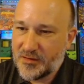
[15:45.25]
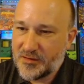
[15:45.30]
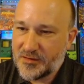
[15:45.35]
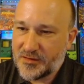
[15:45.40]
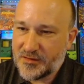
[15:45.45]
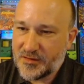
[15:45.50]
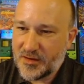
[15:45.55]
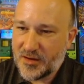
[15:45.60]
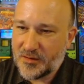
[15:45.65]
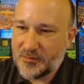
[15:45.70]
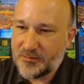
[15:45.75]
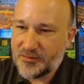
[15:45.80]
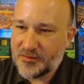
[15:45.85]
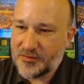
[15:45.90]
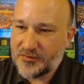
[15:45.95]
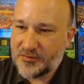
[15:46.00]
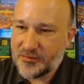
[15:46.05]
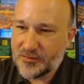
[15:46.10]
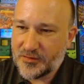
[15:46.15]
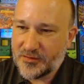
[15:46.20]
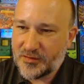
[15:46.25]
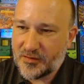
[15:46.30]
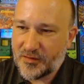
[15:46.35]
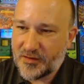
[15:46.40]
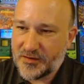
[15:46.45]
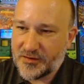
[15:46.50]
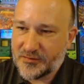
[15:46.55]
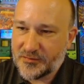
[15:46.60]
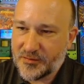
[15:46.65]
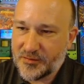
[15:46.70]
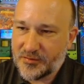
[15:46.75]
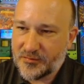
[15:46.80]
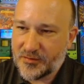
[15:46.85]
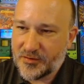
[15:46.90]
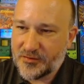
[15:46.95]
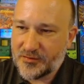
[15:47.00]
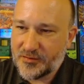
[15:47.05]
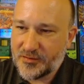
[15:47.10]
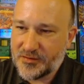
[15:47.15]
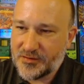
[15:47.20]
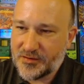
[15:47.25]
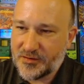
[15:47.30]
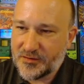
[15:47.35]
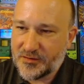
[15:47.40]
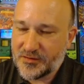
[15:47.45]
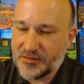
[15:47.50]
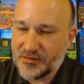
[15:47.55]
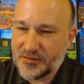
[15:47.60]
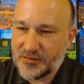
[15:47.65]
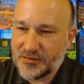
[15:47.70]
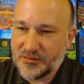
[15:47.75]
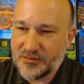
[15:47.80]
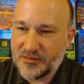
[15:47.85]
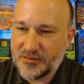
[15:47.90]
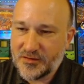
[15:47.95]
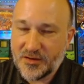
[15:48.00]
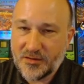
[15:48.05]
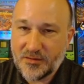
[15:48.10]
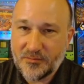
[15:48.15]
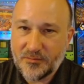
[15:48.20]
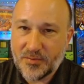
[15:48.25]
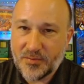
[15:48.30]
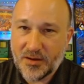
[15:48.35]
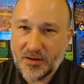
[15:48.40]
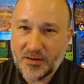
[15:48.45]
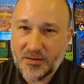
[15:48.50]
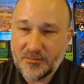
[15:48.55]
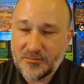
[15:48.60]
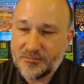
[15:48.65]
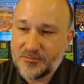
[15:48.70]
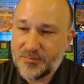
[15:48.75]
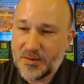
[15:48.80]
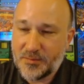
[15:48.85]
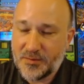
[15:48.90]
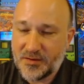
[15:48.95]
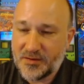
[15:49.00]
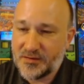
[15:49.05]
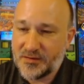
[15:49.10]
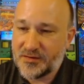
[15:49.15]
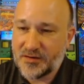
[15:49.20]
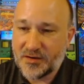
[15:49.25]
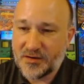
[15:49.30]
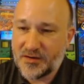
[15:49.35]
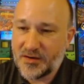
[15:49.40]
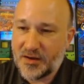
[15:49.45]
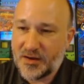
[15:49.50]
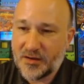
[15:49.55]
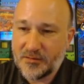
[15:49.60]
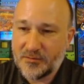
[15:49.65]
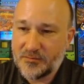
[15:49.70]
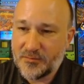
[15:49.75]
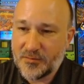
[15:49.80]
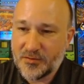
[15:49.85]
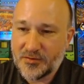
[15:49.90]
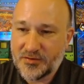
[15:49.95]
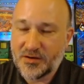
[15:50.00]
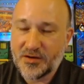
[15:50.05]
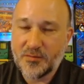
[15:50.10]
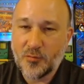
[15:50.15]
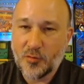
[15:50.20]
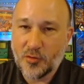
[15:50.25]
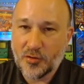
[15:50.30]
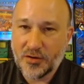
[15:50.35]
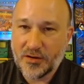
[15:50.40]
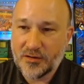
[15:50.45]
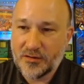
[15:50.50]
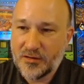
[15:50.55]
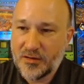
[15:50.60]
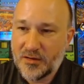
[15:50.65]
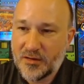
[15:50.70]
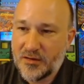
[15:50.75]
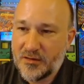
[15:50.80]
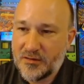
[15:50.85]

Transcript: So yeah, I'm just short of the last 3 thresholds here, so certainly by maybe Sunday morning,